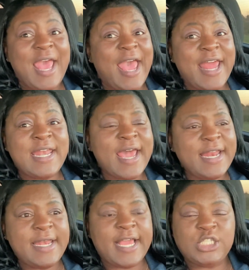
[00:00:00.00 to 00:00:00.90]
And not
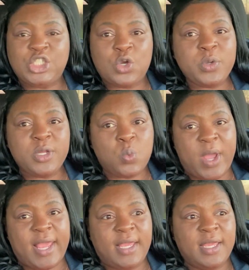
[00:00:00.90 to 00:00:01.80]
in that joking
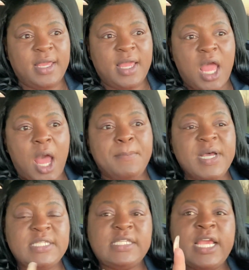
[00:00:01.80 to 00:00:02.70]
way,
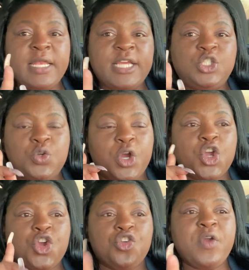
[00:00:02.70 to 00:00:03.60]
but saying that you are
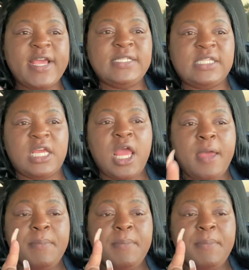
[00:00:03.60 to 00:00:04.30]
crazy